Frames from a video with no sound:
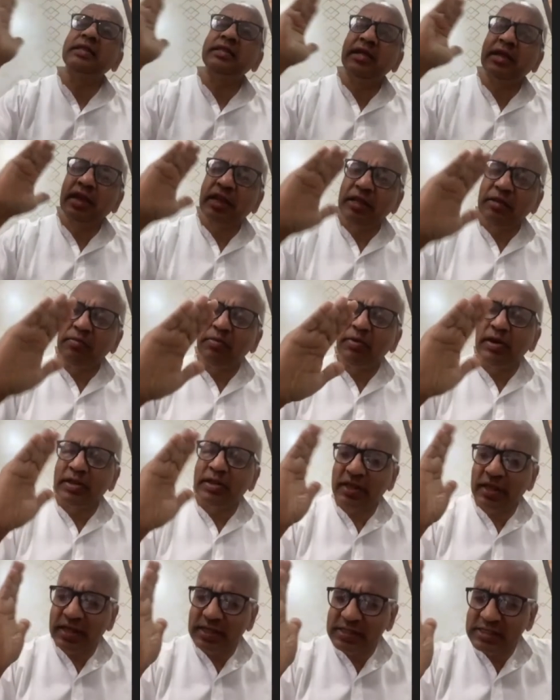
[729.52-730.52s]
the rebirth,
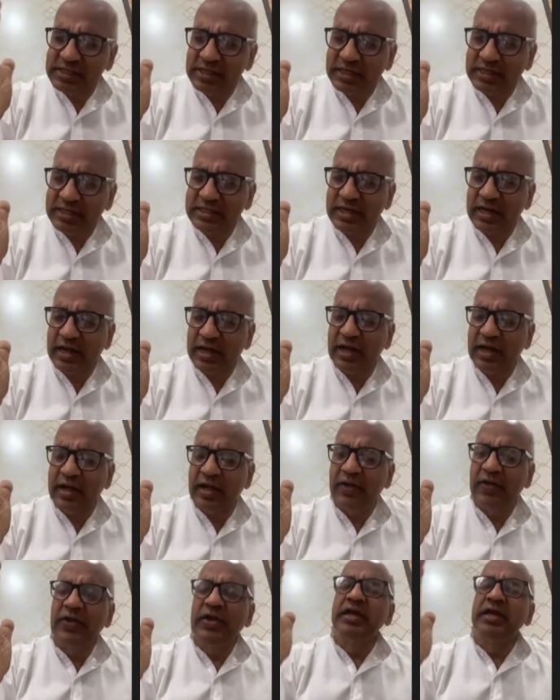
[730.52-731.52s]
etc.,
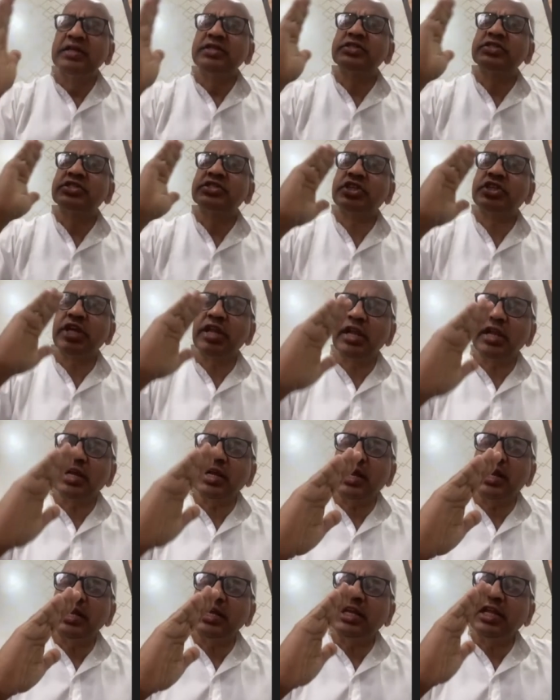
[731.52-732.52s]
still
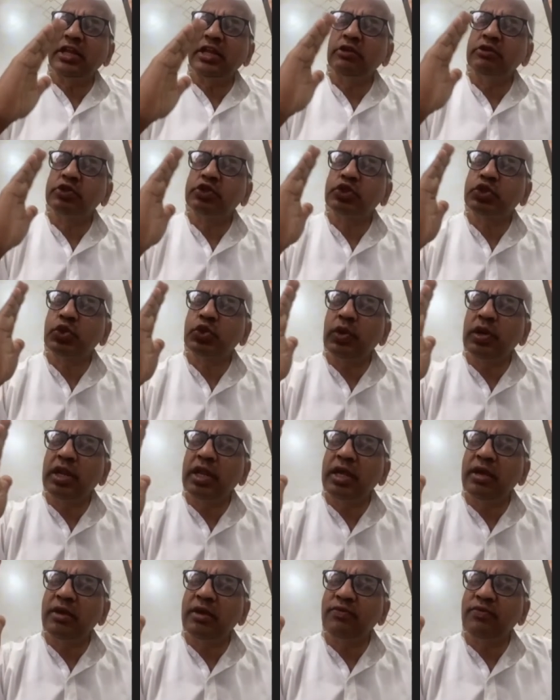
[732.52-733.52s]
continues to
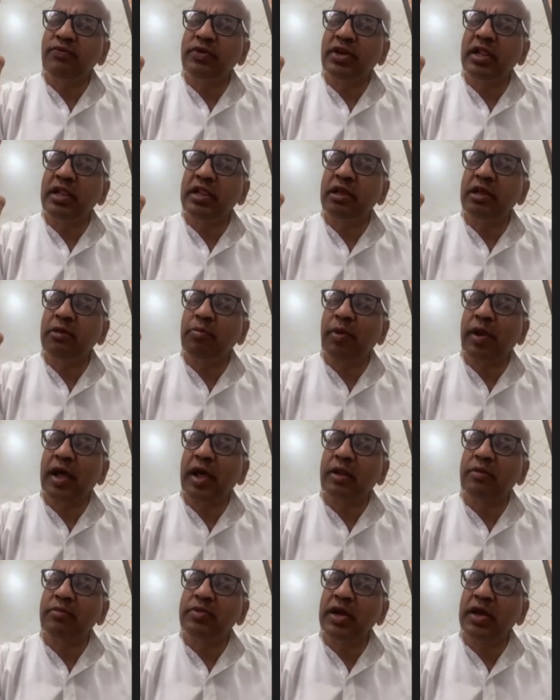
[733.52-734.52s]
live till the
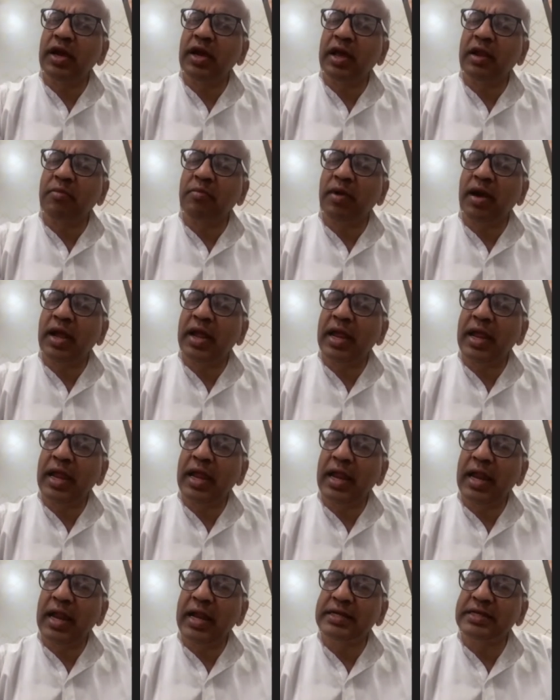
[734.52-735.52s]
prarabdha karma
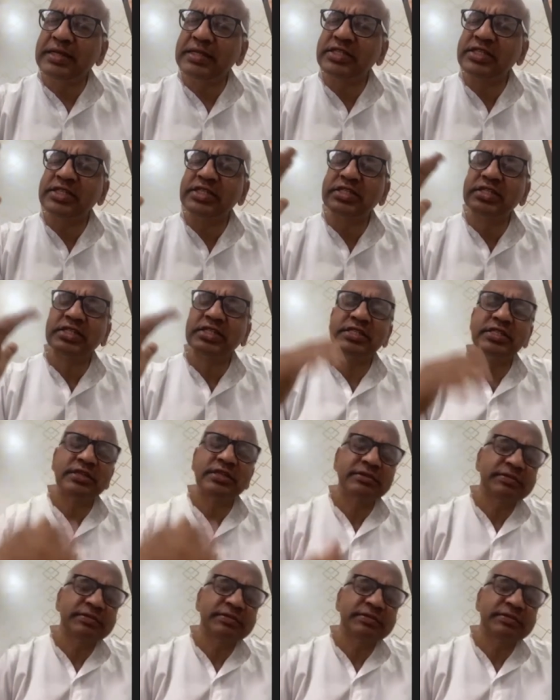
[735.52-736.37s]
ends.